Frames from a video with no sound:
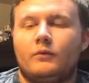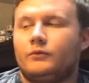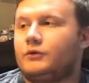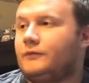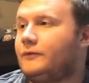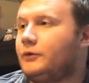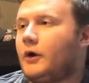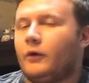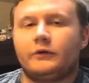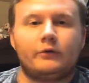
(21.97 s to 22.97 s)
If you
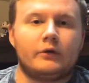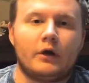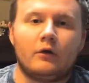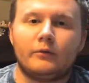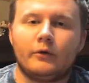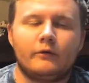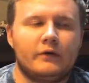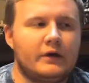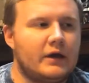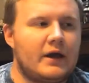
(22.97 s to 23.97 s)
go into a Nolan
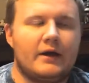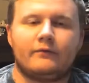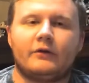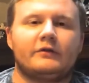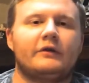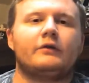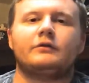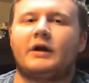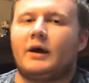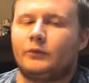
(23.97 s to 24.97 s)
movie, every single
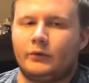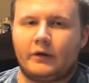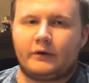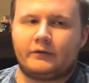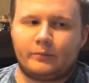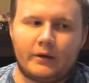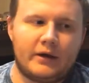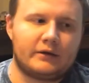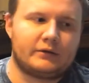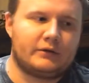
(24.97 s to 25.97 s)
time you can
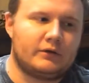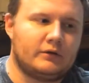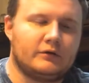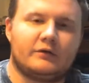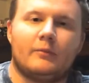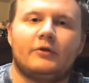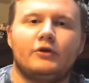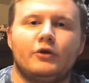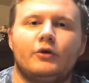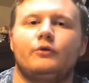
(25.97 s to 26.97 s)
expect
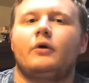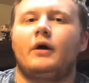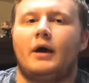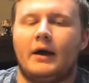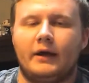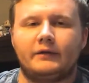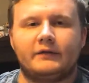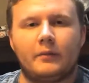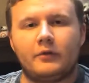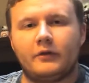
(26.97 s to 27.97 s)
something new and
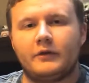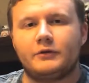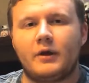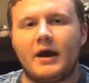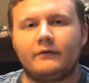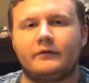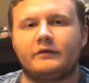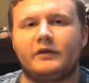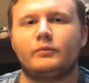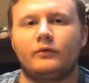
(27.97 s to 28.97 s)
something that you haven't
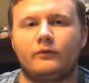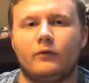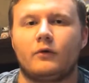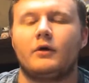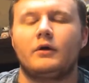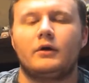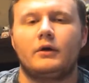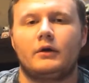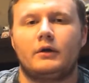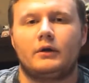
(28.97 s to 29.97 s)
seen before
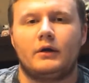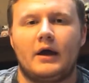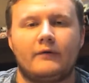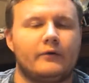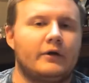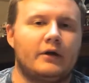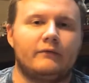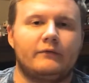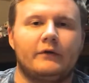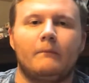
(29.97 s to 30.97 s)
ever done on
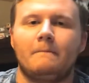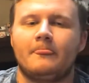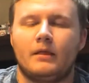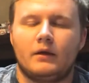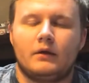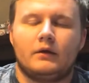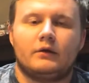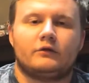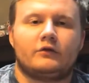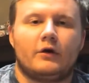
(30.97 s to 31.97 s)
film.
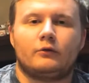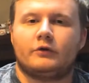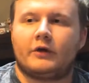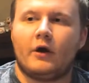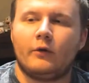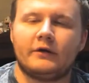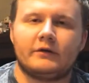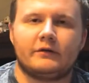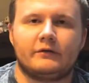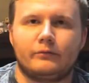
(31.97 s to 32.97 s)
So to go
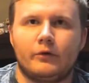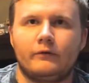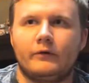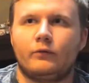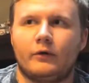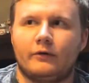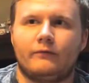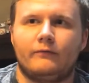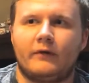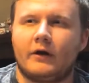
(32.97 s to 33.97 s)
into this movie with
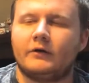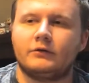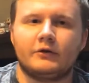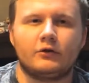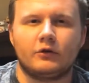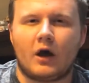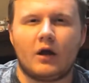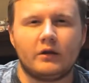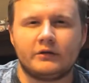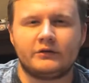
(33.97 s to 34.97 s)
very little
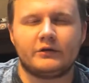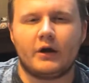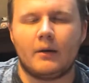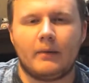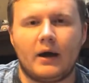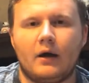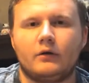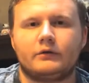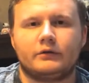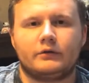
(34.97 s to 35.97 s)
knowledge about